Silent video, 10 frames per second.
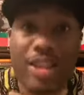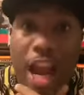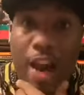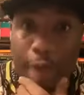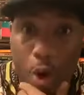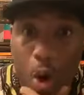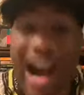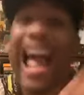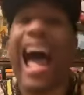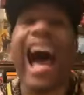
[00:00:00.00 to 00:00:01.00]
stand
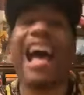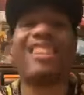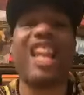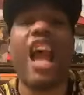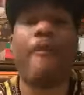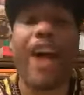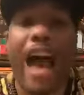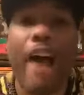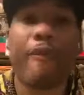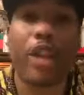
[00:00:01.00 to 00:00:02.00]
for. I stand for
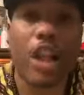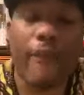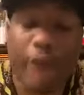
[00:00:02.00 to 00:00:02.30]
Africa